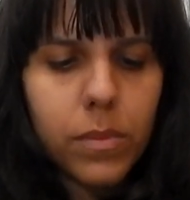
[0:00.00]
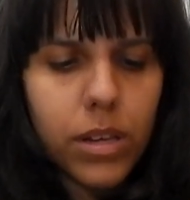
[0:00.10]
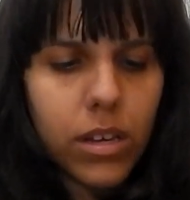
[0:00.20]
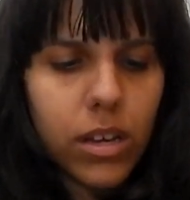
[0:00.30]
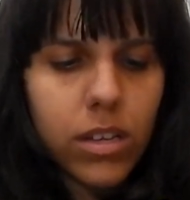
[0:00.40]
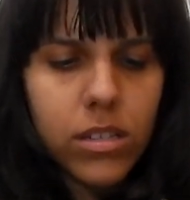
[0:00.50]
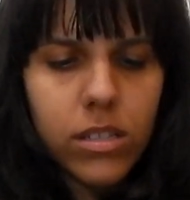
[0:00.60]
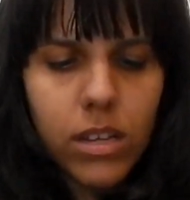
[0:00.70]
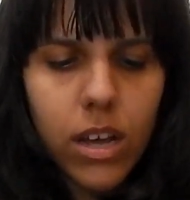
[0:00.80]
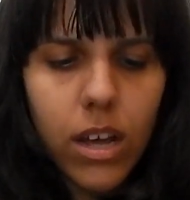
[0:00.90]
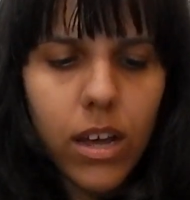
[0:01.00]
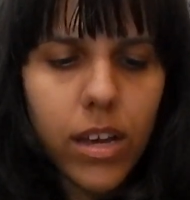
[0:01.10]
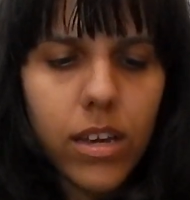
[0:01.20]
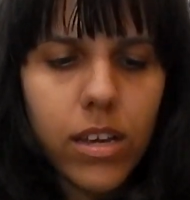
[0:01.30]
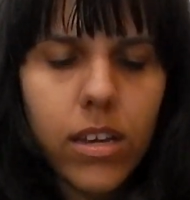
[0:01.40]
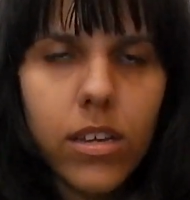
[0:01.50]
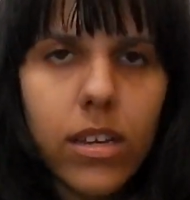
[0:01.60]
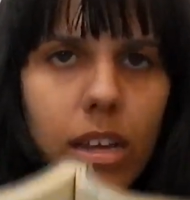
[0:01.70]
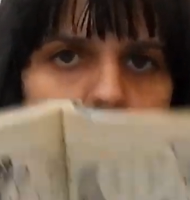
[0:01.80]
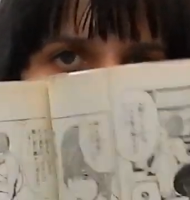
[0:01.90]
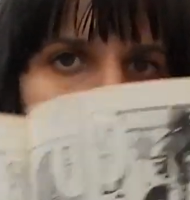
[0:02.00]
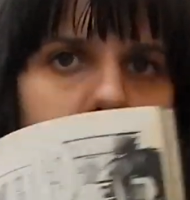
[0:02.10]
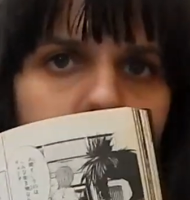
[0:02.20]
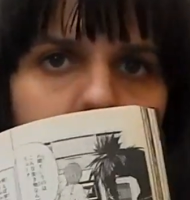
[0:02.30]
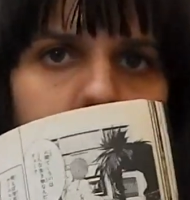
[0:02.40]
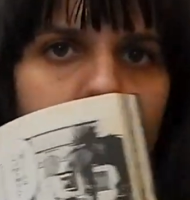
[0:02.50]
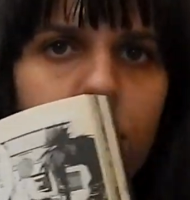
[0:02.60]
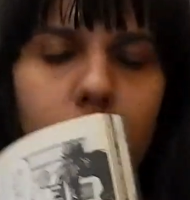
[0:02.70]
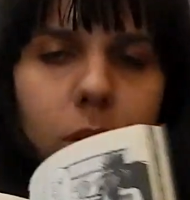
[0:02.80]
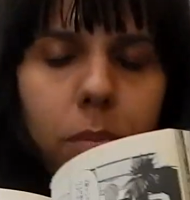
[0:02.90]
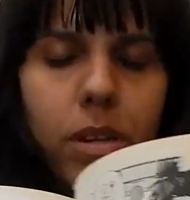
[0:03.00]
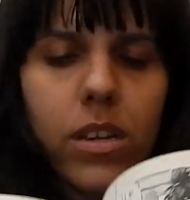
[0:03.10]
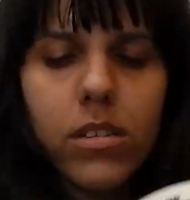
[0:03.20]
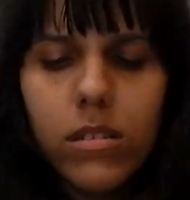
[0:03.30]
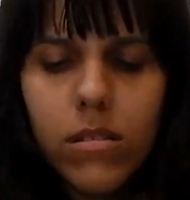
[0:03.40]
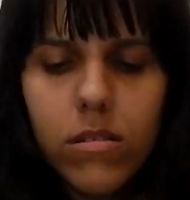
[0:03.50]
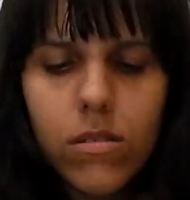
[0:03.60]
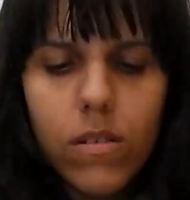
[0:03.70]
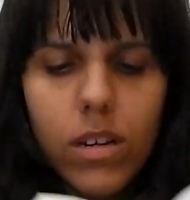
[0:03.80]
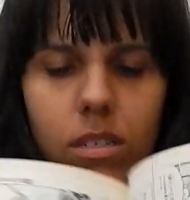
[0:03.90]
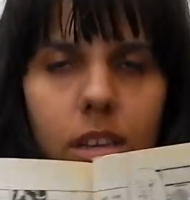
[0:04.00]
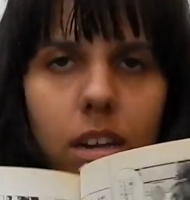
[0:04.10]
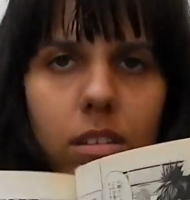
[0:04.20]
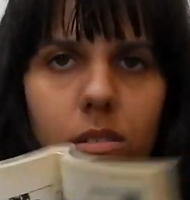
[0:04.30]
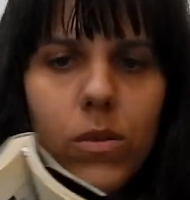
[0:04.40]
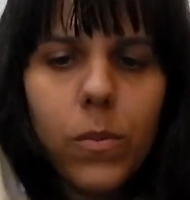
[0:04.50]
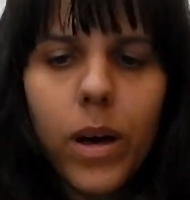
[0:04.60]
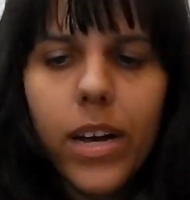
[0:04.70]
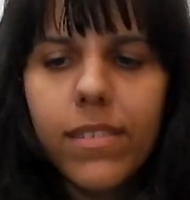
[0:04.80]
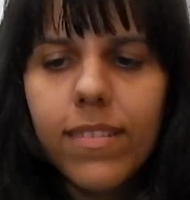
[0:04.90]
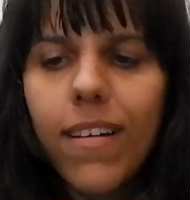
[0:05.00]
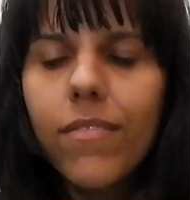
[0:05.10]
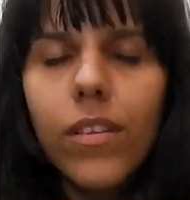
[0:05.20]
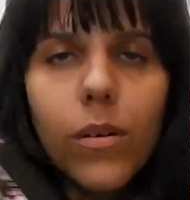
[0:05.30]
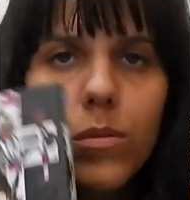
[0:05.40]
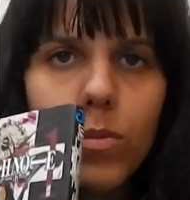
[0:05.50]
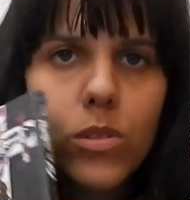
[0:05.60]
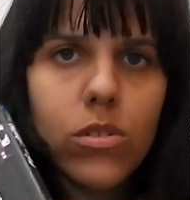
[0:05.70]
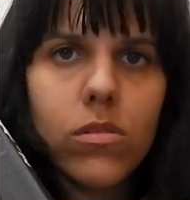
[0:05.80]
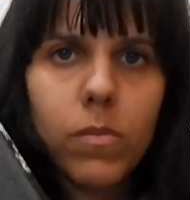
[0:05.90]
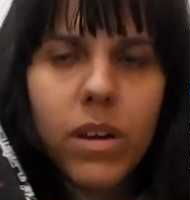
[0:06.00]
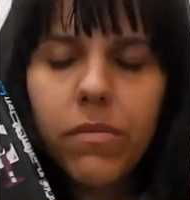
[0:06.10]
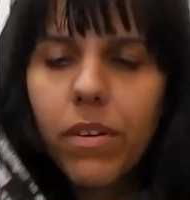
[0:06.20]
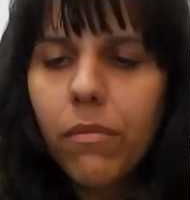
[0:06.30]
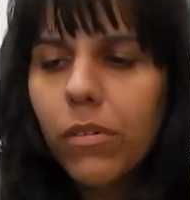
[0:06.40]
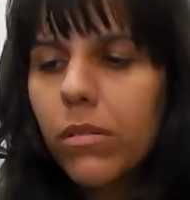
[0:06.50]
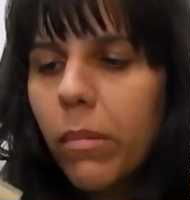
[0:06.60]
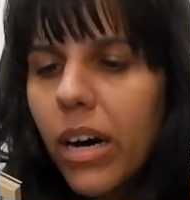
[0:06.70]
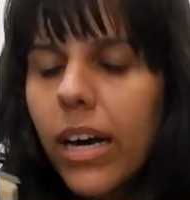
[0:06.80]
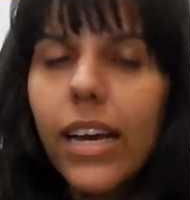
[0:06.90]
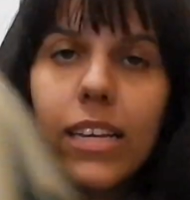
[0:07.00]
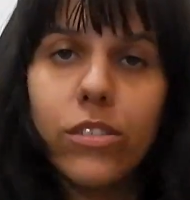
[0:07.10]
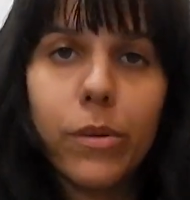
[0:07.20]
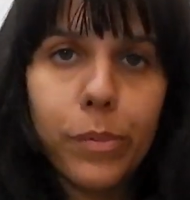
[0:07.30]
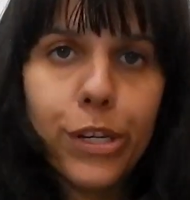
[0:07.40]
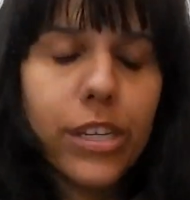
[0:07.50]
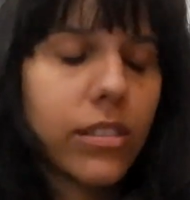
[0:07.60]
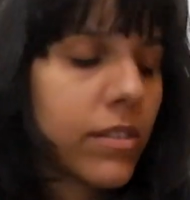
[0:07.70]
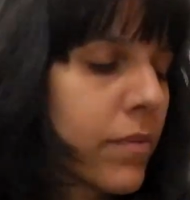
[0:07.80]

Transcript: because I study Japanese, so I decided to buy Death Note, which is my favorite manga in Japanese.